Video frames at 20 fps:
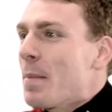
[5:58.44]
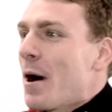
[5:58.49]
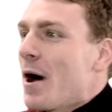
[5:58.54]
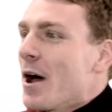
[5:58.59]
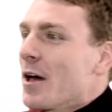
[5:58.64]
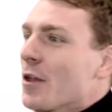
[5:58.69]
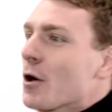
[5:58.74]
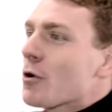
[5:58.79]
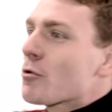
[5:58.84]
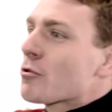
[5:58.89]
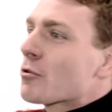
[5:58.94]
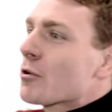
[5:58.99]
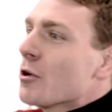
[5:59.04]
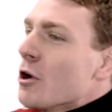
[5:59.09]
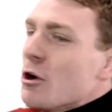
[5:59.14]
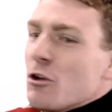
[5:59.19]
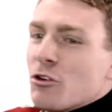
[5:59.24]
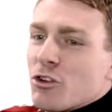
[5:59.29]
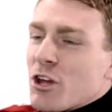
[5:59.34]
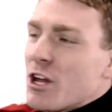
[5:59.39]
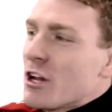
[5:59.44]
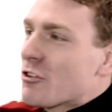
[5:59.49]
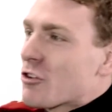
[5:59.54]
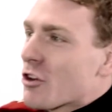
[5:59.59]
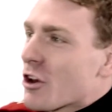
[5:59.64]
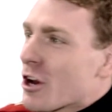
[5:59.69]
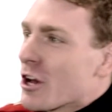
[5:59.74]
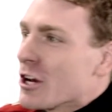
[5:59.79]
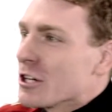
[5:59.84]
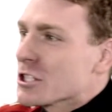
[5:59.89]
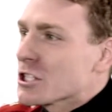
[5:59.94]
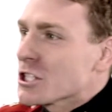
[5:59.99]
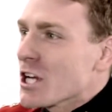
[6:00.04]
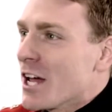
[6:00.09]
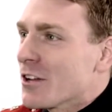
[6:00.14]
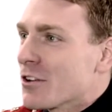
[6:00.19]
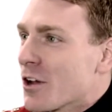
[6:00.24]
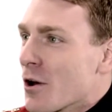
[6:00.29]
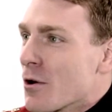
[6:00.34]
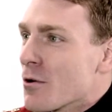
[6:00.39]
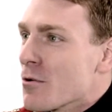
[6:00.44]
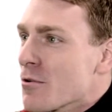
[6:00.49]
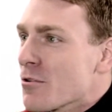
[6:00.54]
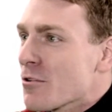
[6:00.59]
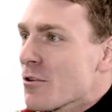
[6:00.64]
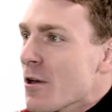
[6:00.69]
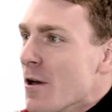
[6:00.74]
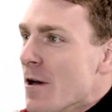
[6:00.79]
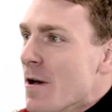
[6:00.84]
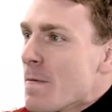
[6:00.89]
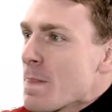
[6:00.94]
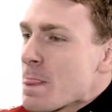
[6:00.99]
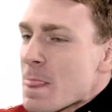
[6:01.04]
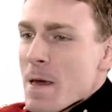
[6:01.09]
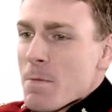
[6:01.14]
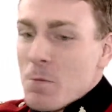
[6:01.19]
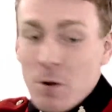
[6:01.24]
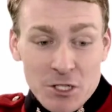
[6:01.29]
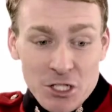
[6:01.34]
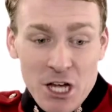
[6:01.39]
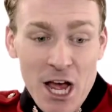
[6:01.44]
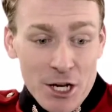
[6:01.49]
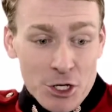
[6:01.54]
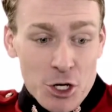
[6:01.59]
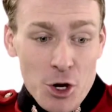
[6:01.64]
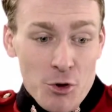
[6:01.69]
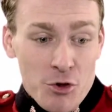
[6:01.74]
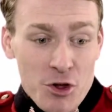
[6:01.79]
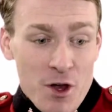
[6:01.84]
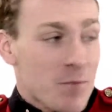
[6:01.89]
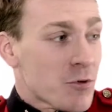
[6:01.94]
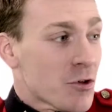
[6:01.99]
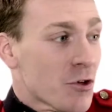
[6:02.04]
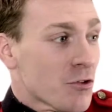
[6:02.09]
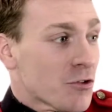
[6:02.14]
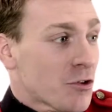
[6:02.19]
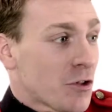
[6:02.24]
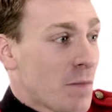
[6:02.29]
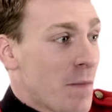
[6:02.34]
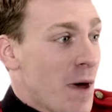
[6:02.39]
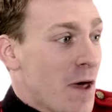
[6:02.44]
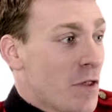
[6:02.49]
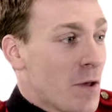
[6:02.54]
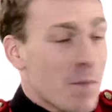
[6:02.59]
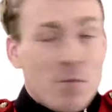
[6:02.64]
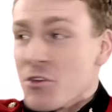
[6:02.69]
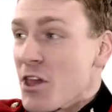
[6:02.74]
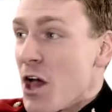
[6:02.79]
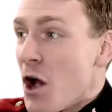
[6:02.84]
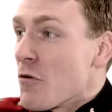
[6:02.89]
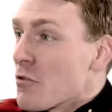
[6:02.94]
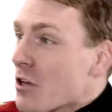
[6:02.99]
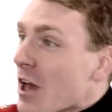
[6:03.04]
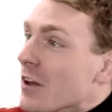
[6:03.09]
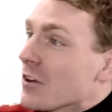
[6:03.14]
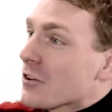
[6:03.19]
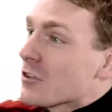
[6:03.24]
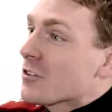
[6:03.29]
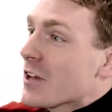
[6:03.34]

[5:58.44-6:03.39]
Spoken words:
by those titular shadows, which add no substance to the men themselves, and